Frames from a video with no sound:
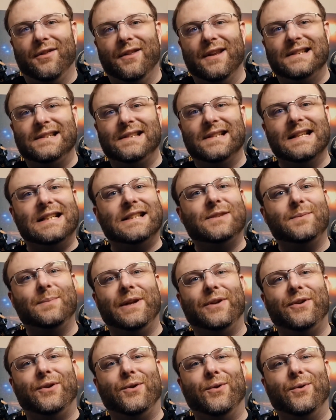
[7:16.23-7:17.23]
this leads me
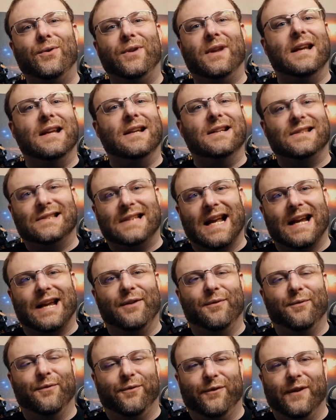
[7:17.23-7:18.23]
to the
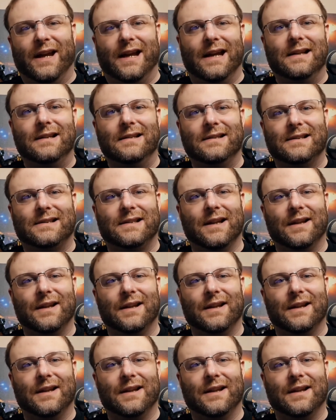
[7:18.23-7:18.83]
second phase,